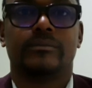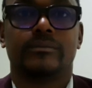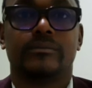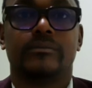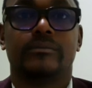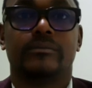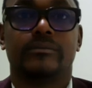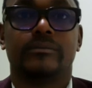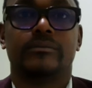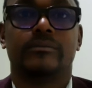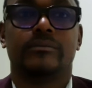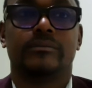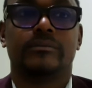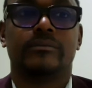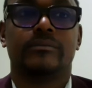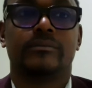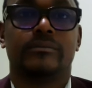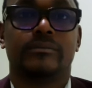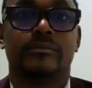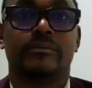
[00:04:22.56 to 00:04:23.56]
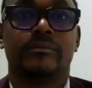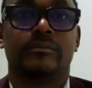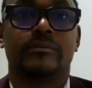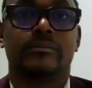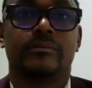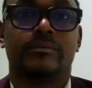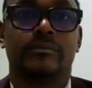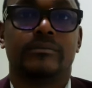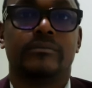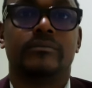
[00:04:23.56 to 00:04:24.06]

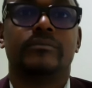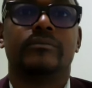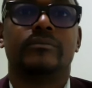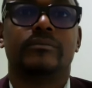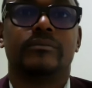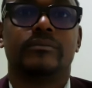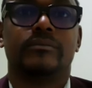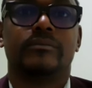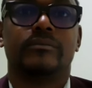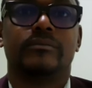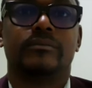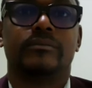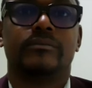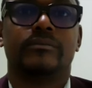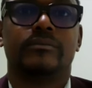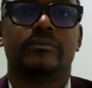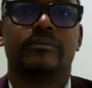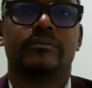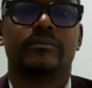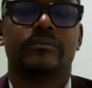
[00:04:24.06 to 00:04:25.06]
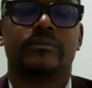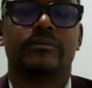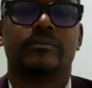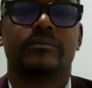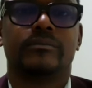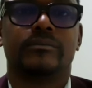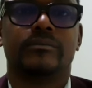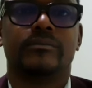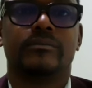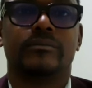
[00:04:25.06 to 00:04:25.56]

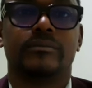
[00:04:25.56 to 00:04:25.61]
(not speaking)